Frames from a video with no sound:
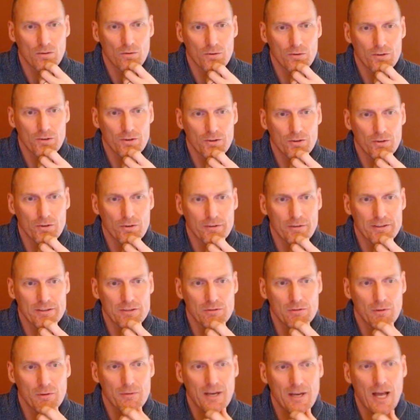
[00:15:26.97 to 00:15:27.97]
curious
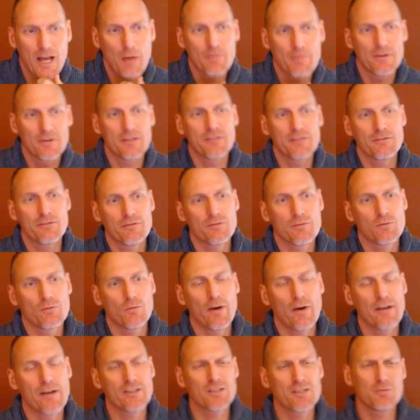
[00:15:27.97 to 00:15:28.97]
what would happen if
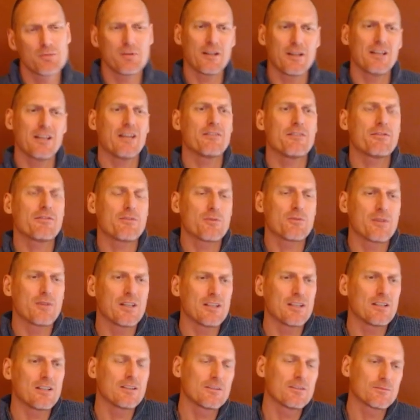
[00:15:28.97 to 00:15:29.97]
white just played
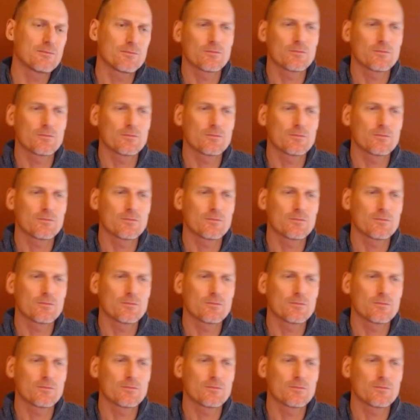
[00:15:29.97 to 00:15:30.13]
f3.